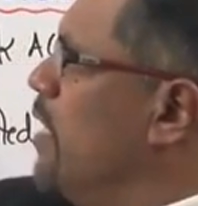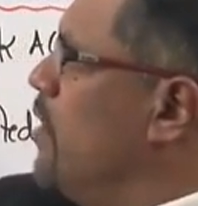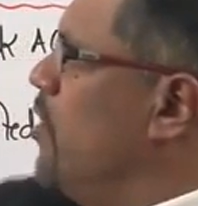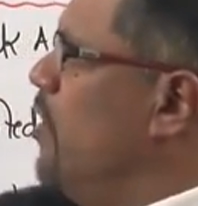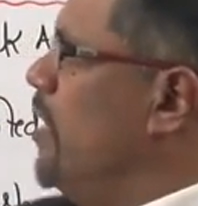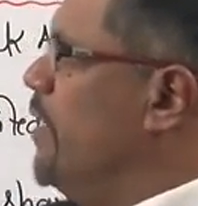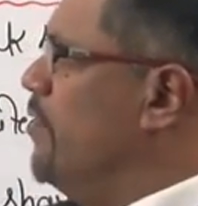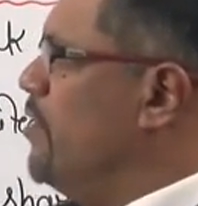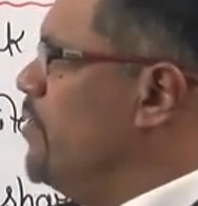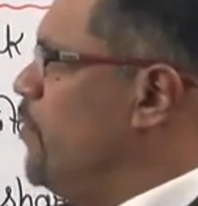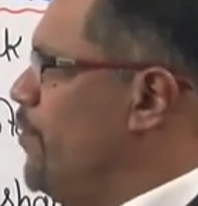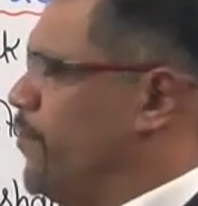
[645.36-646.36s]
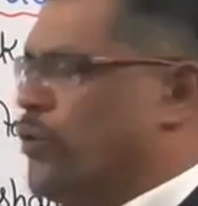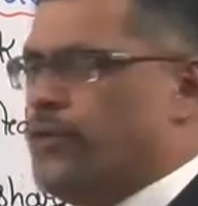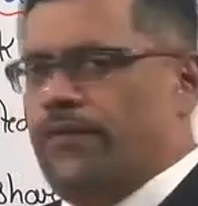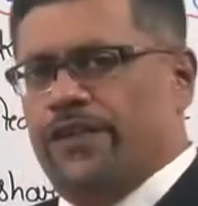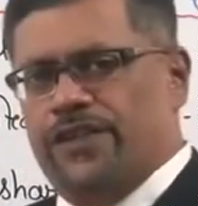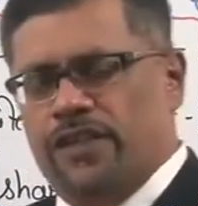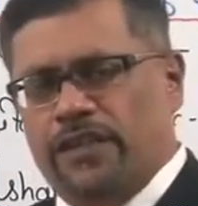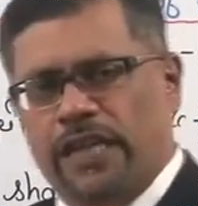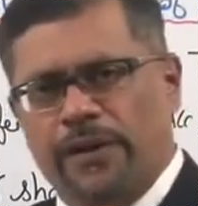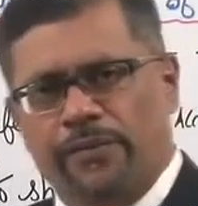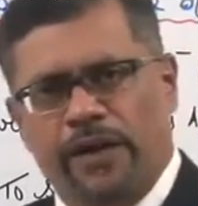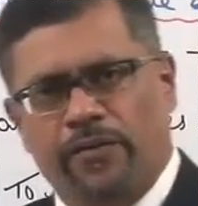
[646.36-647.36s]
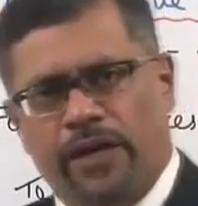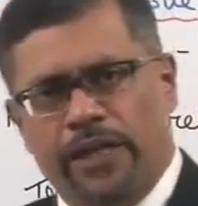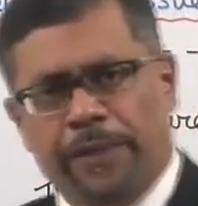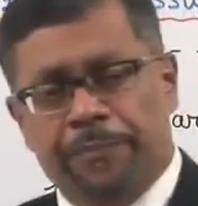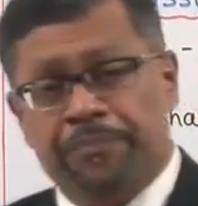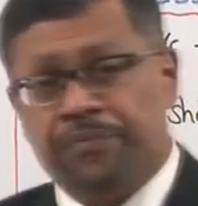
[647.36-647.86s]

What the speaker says: There are the 3 entries for forfeiture that we have done.